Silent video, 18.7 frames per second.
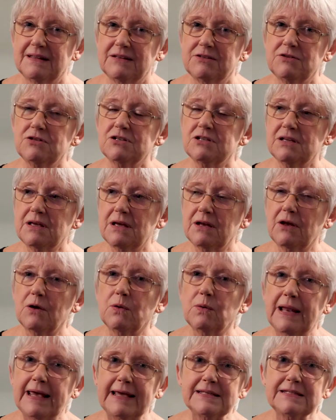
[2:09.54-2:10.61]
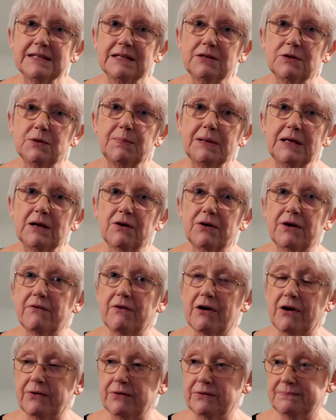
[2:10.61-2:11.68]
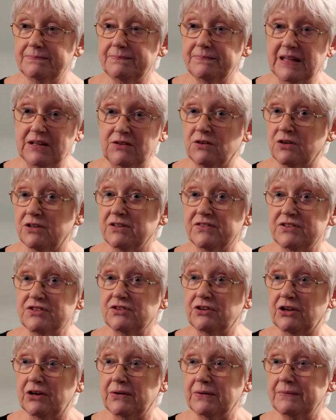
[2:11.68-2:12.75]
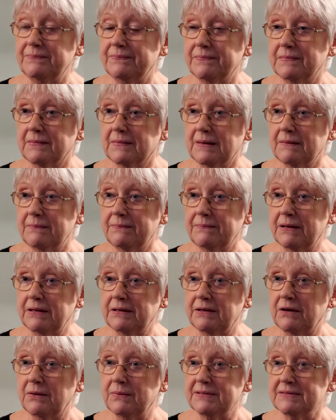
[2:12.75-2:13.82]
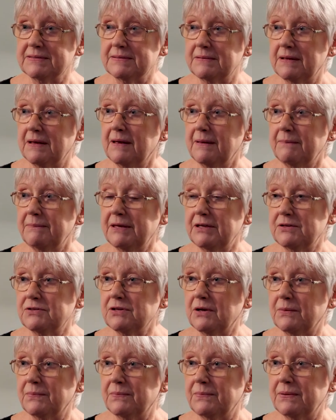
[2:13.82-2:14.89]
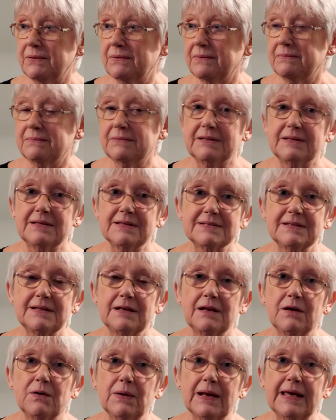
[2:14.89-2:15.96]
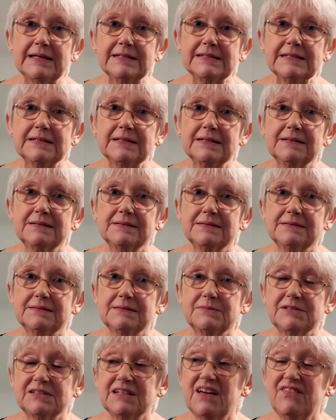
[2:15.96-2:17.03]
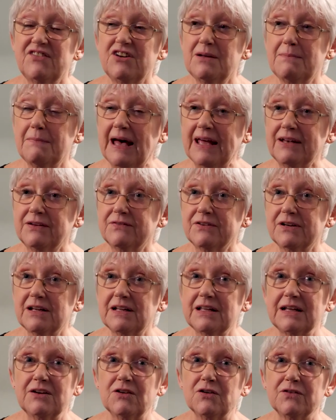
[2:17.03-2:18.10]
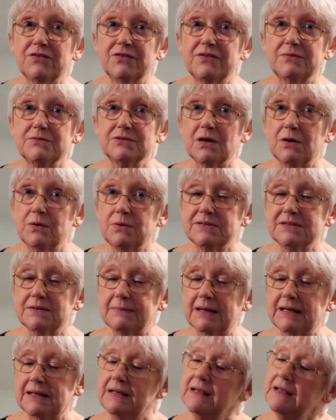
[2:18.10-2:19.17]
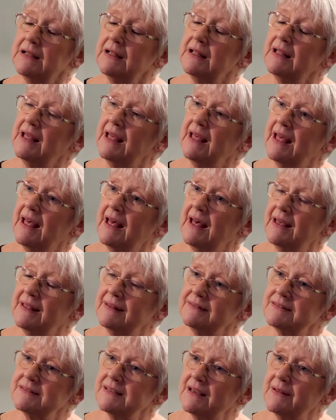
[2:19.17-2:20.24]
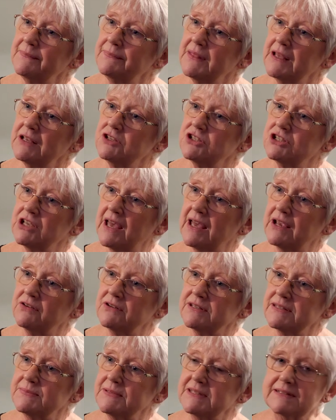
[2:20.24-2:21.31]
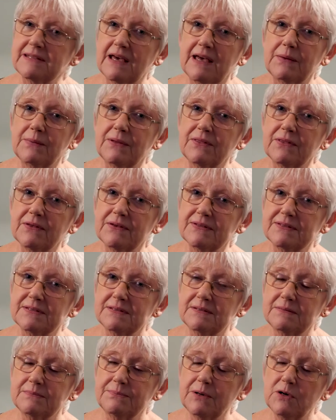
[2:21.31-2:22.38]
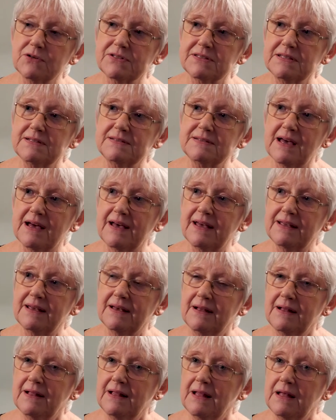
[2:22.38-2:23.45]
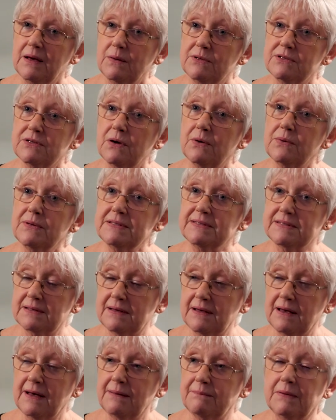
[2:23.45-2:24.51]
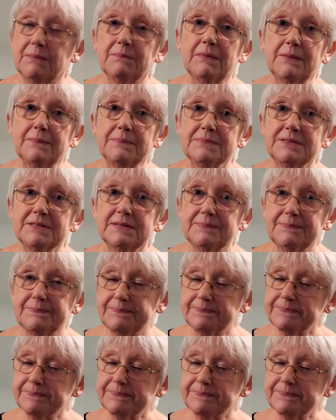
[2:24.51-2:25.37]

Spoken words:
usually an old lady who'd be on her own. None of us knew, but he'd always pitch up with this little old lady. It was never a man, funnily enough. It was always a man. And they'd share Christmas Day with us. Boxing Day was always at my mum's,